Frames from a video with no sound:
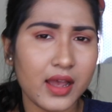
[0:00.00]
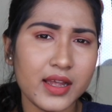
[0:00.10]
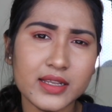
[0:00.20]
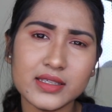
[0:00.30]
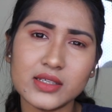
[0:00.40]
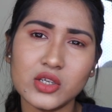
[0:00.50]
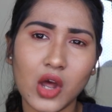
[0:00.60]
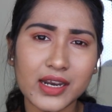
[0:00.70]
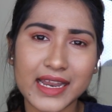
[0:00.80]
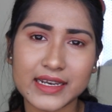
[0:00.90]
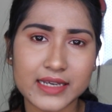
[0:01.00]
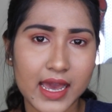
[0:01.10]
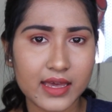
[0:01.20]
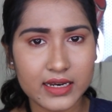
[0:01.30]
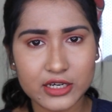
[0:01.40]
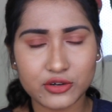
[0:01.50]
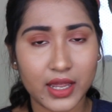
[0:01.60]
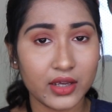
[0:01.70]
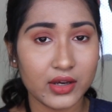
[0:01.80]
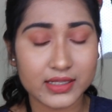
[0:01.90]
it's not entirely
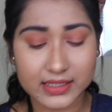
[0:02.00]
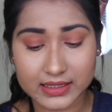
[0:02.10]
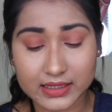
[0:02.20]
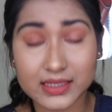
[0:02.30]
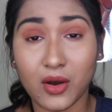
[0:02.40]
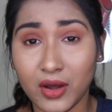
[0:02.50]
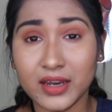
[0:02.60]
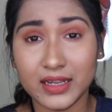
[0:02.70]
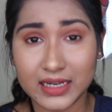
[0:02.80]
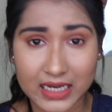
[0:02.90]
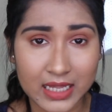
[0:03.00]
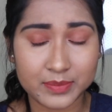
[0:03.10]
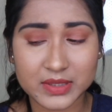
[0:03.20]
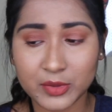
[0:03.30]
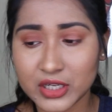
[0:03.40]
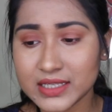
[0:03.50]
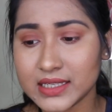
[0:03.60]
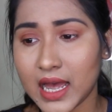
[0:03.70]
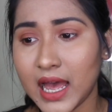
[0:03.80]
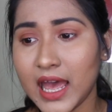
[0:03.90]
drying on lips, because
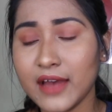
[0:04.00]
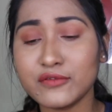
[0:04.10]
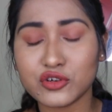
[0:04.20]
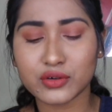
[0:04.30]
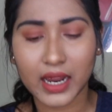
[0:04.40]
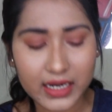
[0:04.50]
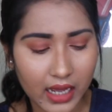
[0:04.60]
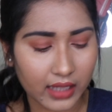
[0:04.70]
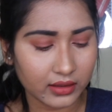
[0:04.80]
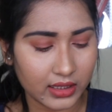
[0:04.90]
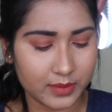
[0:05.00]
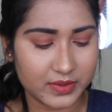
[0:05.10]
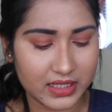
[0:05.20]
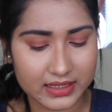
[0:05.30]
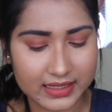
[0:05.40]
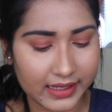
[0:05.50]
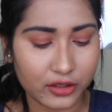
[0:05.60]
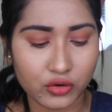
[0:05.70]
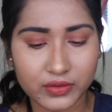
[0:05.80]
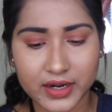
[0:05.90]
I have tried other lipsticks. Like,
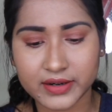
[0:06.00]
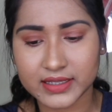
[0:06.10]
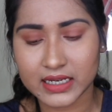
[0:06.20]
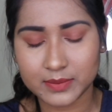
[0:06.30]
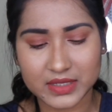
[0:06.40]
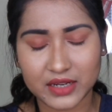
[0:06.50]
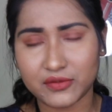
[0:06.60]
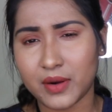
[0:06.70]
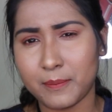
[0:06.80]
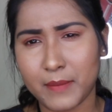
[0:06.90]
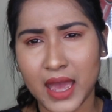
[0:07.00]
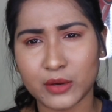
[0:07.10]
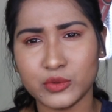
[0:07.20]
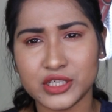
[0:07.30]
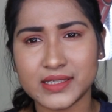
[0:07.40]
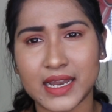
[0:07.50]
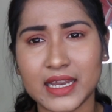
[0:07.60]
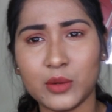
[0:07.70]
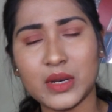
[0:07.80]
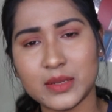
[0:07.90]
you know, there is a lipstick from MAC which is the
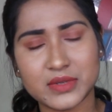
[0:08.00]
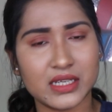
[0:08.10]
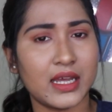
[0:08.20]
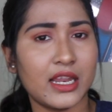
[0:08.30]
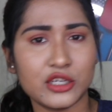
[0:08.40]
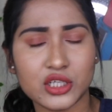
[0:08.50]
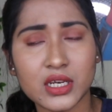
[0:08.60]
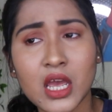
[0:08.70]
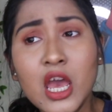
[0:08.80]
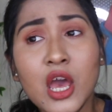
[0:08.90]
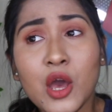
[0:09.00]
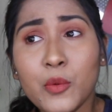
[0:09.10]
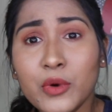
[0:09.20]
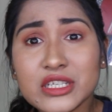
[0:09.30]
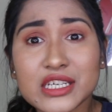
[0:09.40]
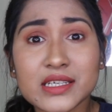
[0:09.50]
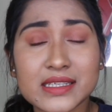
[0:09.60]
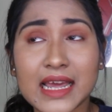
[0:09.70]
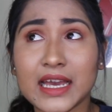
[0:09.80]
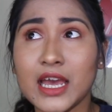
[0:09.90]
liquid lipstick collection, which is
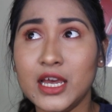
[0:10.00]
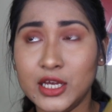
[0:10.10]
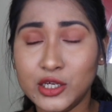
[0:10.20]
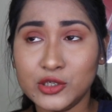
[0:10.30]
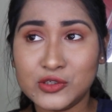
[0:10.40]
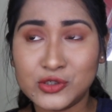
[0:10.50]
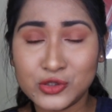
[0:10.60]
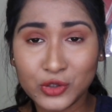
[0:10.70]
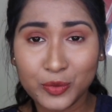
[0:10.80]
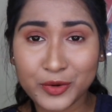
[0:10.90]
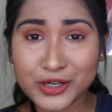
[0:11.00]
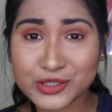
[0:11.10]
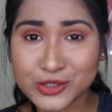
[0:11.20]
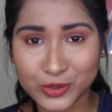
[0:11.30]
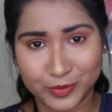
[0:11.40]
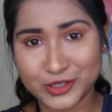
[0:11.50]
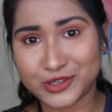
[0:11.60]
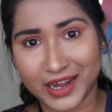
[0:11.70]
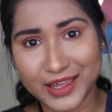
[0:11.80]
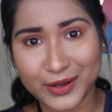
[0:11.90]
like super
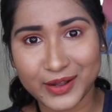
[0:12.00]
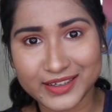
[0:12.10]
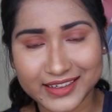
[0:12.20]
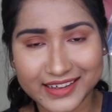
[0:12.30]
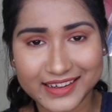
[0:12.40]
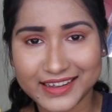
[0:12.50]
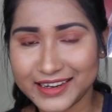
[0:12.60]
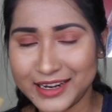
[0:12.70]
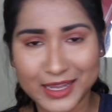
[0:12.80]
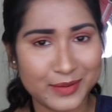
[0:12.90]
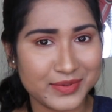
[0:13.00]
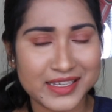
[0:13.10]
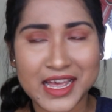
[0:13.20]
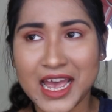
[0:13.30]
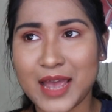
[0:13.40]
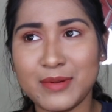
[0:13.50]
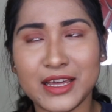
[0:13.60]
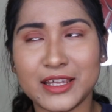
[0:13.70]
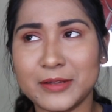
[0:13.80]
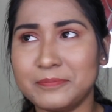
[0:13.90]
drying on lips. I'm
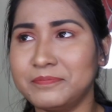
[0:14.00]
like,